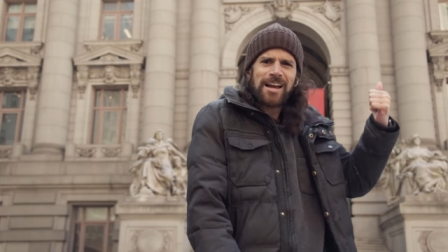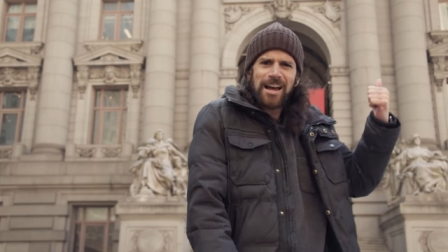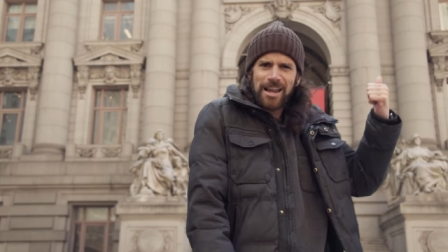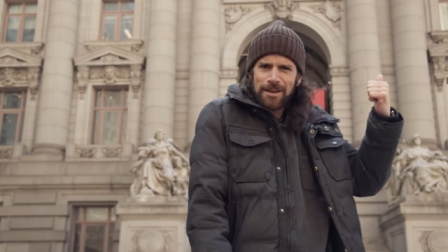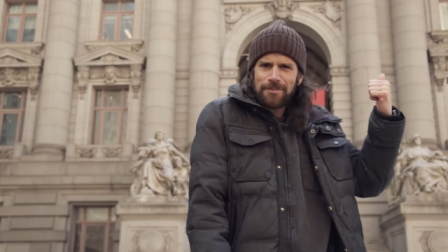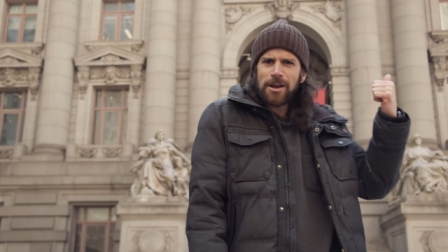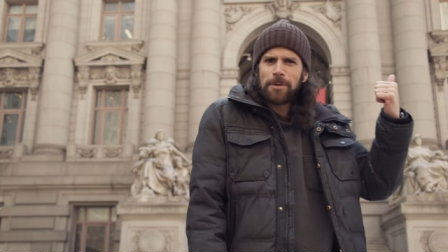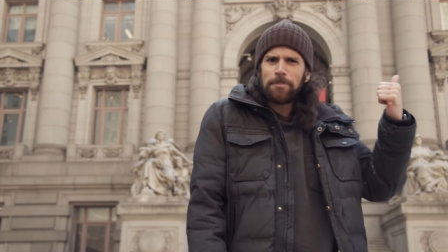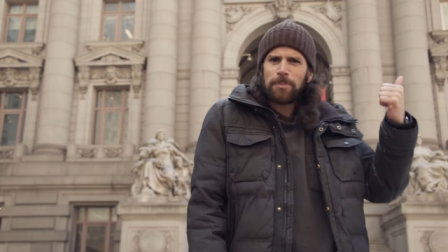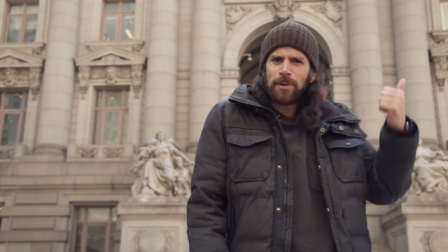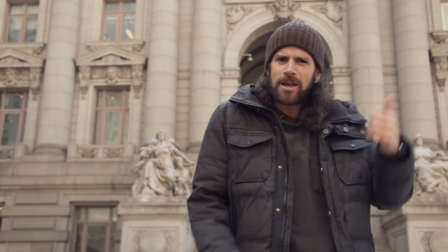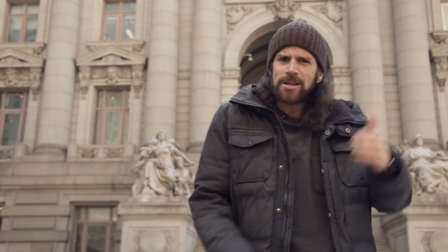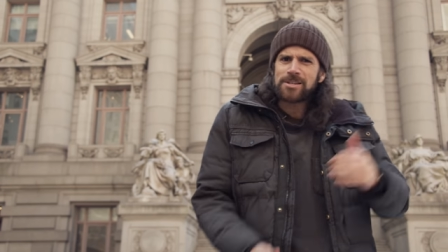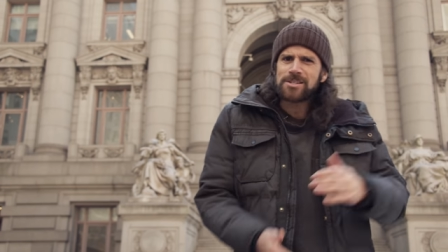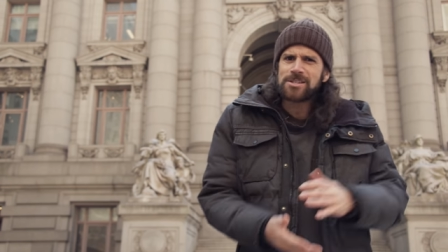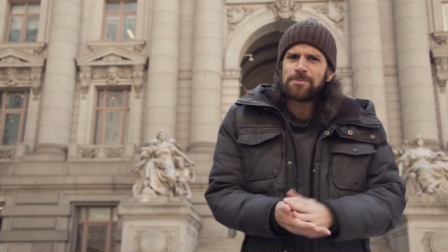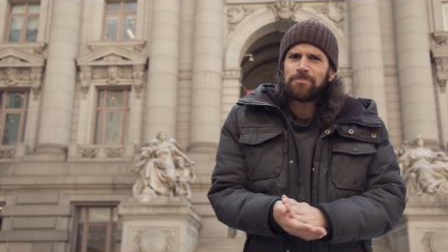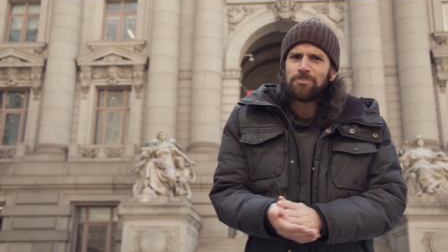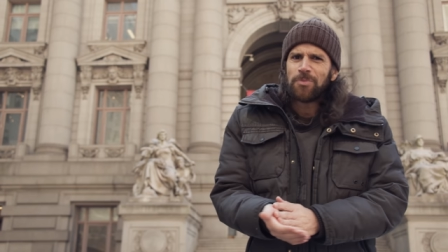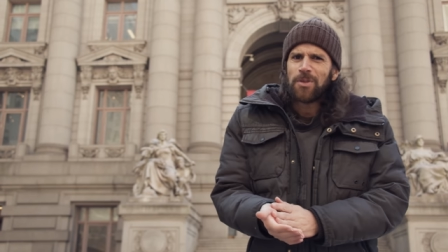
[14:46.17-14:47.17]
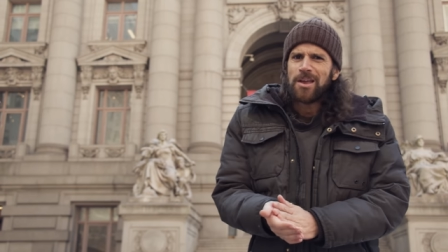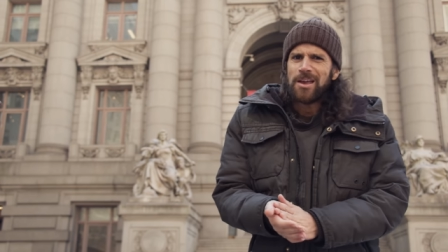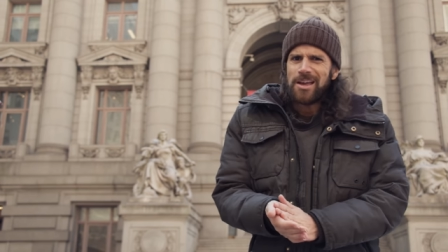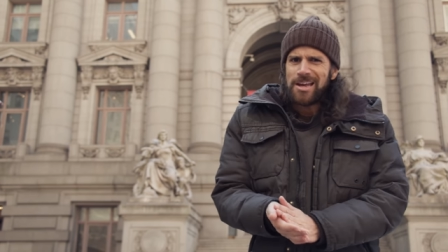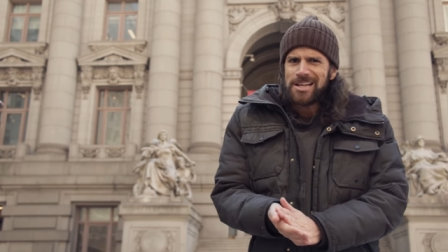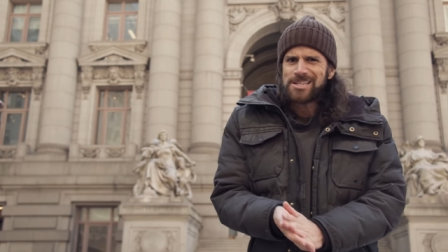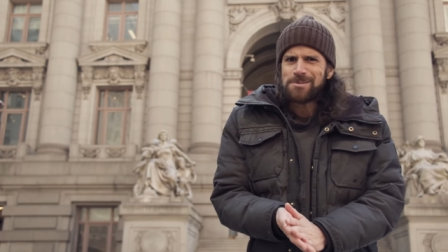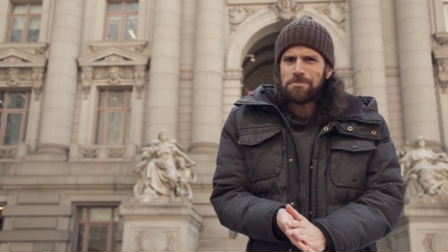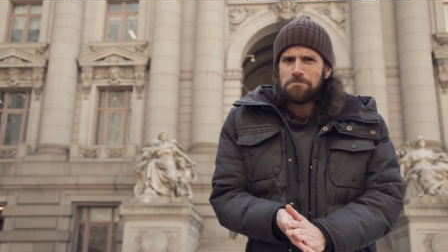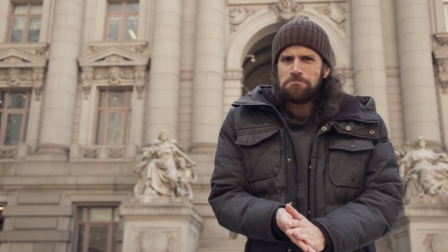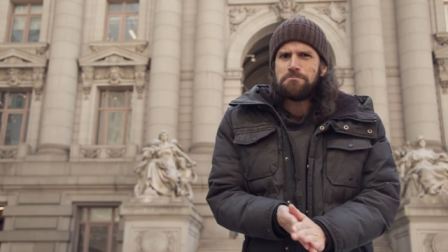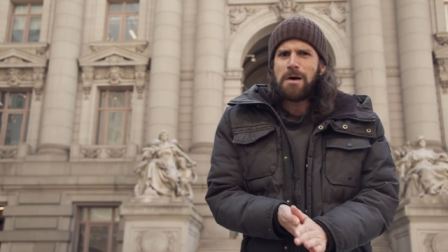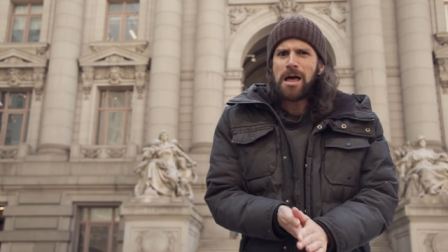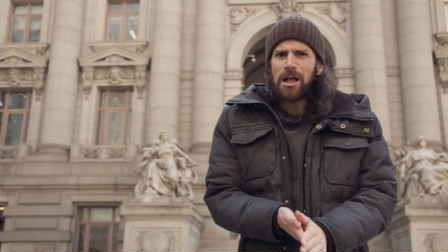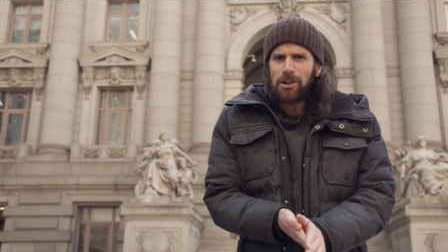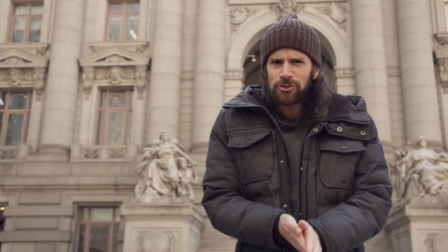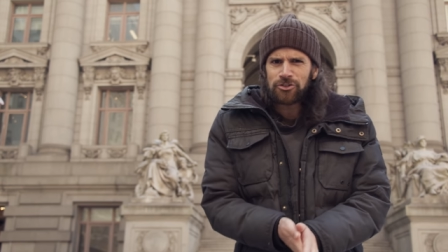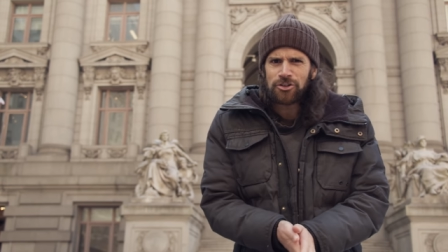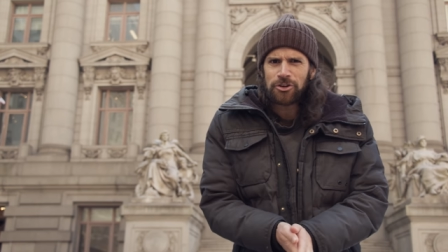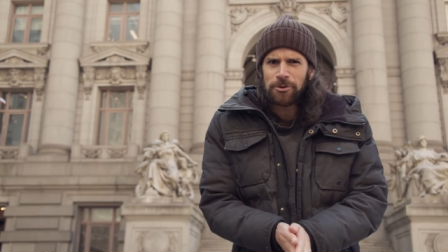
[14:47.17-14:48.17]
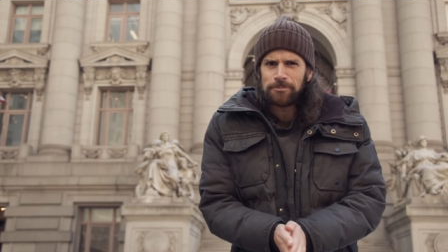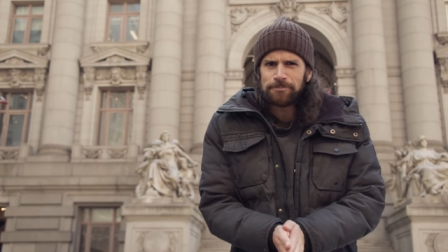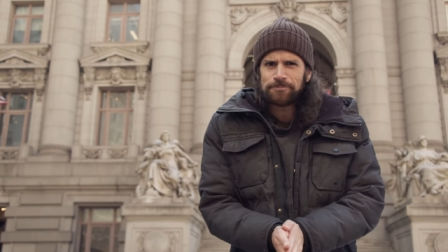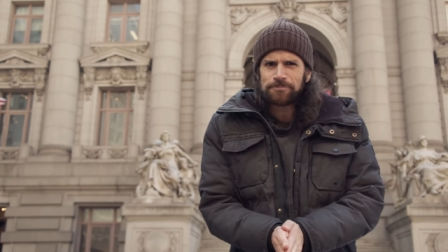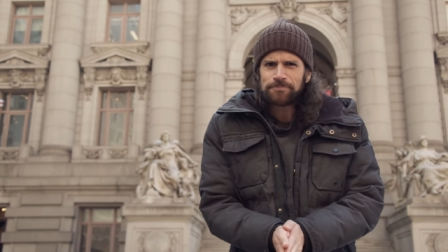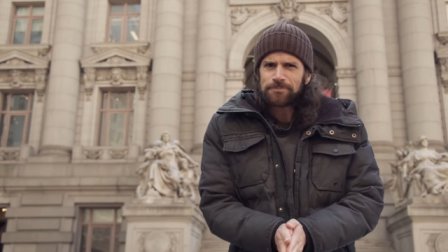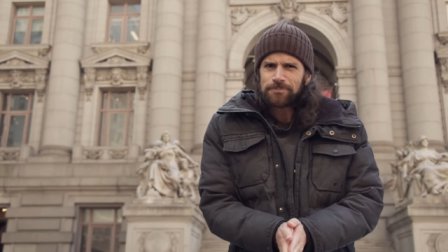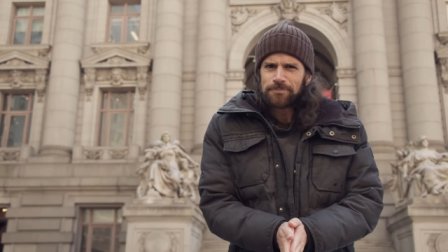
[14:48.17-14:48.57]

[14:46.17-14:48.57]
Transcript: kind of out of place. It's Belgium.